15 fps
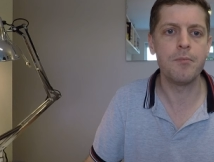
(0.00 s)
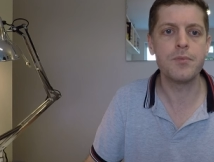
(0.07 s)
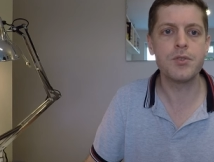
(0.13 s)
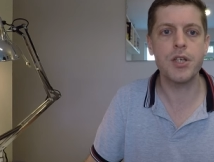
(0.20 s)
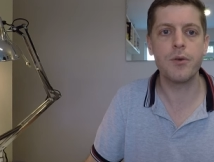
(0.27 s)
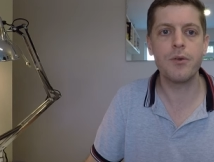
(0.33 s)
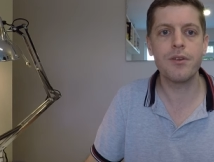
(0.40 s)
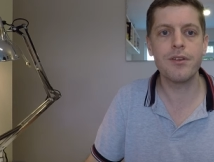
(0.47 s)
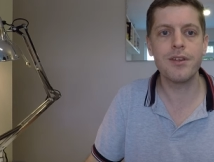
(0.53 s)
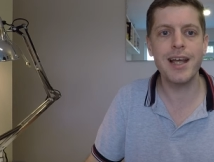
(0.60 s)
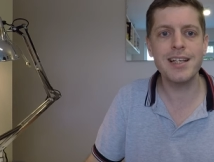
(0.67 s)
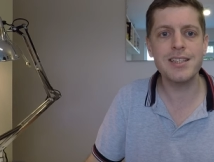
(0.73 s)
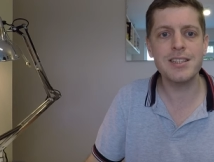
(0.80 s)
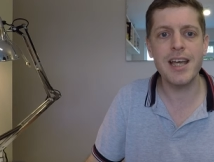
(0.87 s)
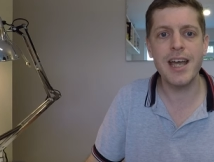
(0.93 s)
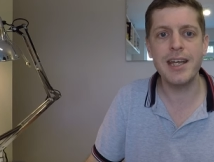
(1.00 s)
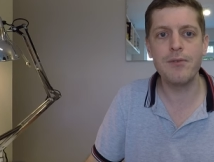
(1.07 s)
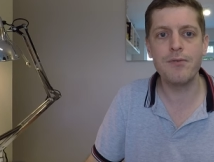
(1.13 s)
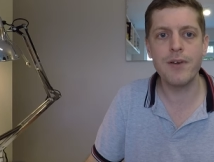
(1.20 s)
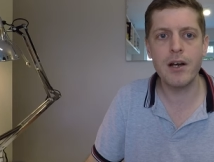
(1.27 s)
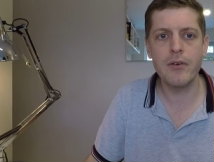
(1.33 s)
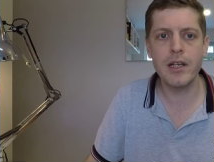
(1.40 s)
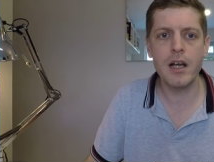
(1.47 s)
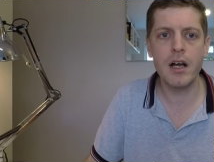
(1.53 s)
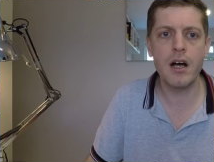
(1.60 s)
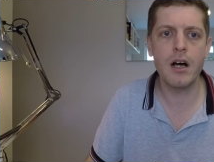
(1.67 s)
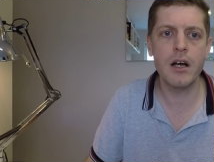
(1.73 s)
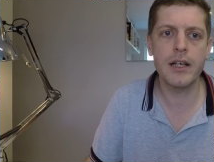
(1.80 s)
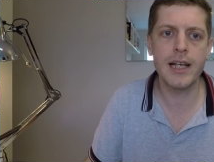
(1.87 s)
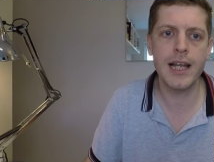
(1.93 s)
So that's a very
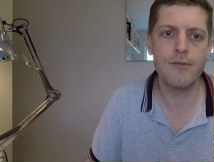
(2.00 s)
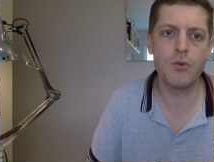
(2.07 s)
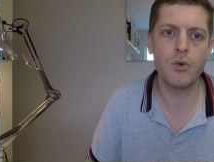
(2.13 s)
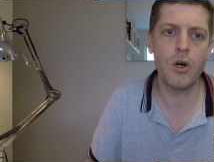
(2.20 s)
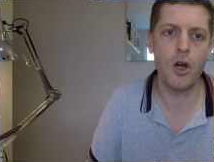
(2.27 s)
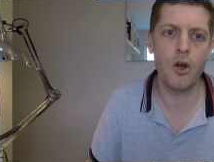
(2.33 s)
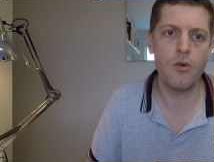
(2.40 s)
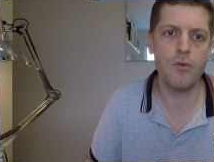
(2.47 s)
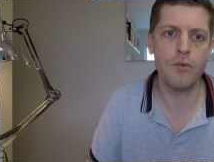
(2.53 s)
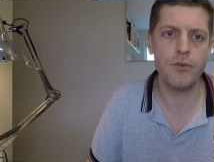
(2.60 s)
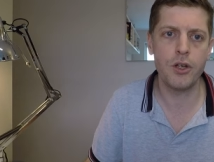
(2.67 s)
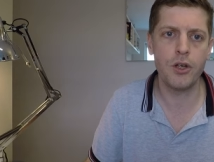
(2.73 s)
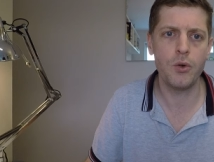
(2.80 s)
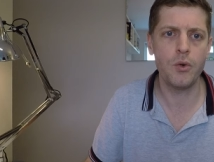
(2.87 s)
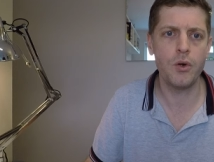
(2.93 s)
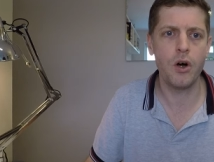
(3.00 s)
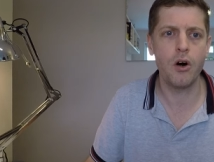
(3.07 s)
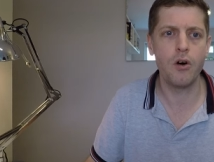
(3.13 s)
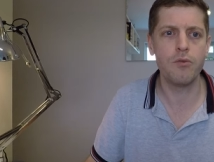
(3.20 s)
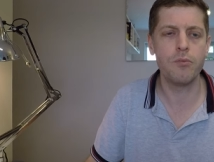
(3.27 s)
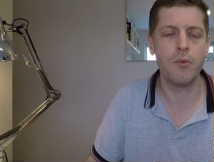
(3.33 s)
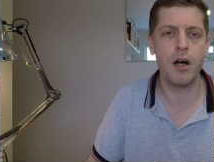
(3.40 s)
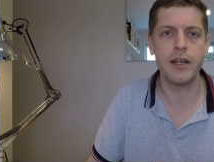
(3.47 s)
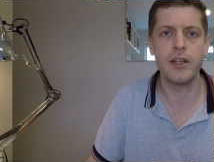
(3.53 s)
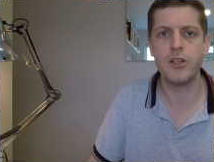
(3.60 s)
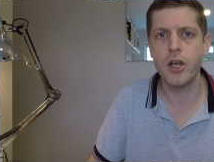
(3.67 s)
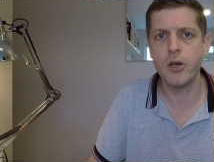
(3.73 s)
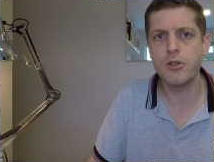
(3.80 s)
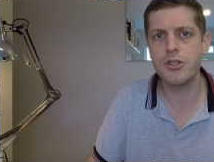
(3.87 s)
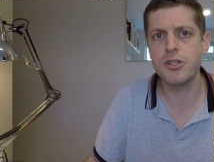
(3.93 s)
high level overview of my
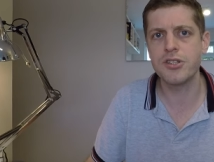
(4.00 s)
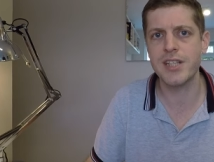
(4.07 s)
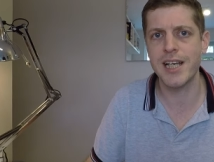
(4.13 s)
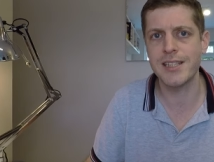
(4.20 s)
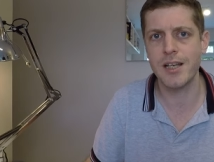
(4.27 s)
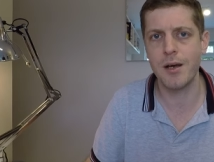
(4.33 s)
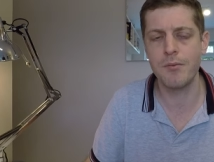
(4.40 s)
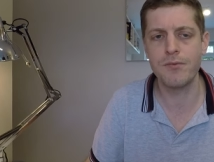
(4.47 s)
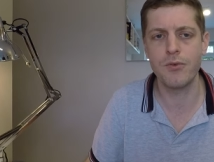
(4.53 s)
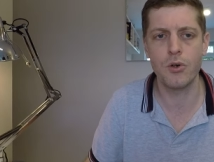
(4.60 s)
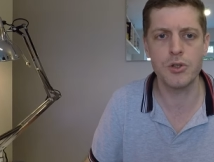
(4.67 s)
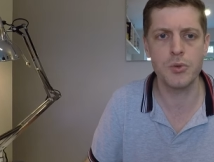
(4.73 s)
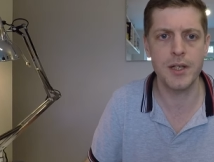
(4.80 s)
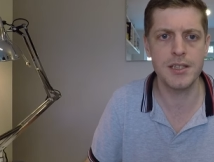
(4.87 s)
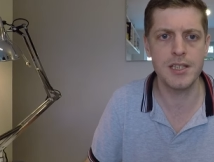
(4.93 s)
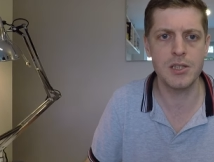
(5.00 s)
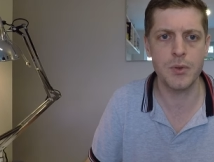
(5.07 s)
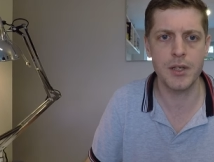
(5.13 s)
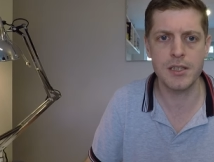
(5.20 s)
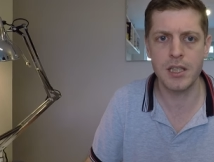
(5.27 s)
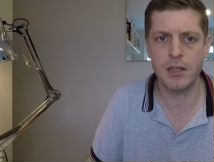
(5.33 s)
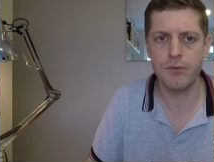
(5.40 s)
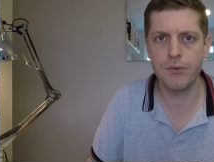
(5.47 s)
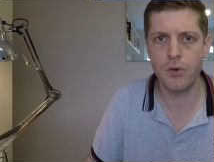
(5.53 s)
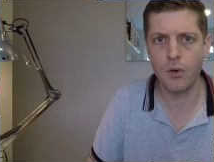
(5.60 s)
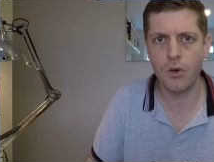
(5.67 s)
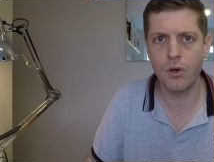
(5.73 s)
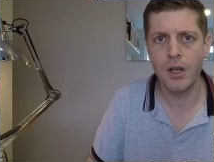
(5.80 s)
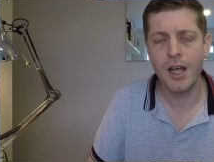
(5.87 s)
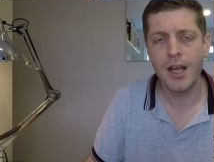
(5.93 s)
Notion setup for twenty twenty-four.